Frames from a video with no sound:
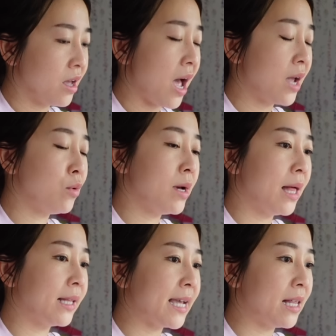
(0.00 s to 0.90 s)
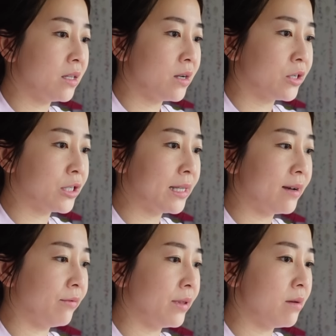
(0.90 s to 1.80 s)
I will. I'll tell the dogs you
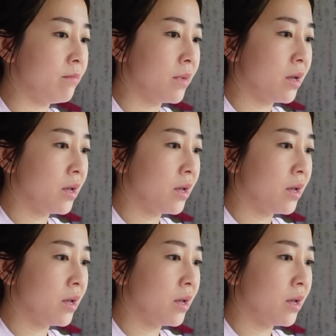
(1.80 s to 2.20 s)
love them.